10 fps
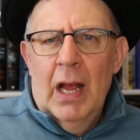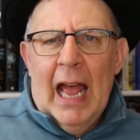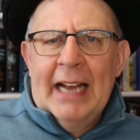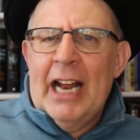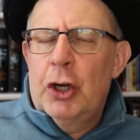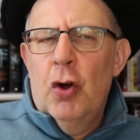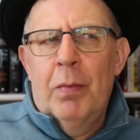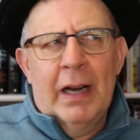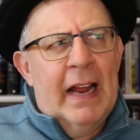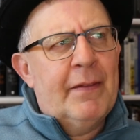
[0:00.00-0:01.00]
And I do
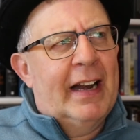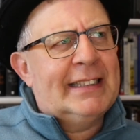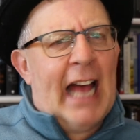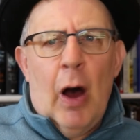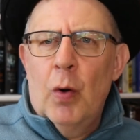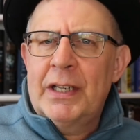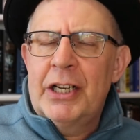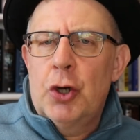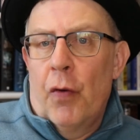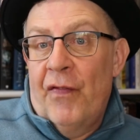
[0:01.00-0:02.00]
believe that it's out
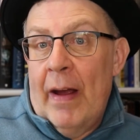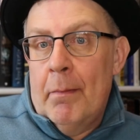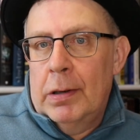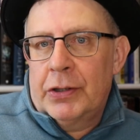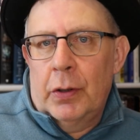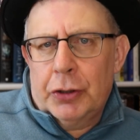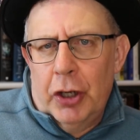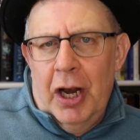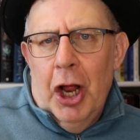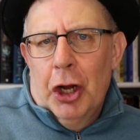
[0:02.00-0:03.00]
in November, so it's
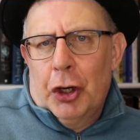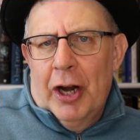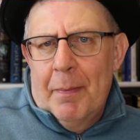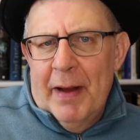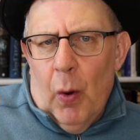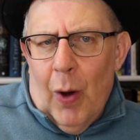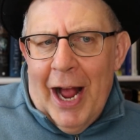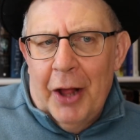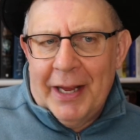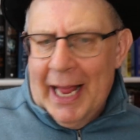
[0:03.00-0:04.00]
going to be a
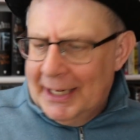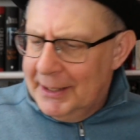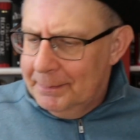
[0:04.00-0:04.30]
while yet.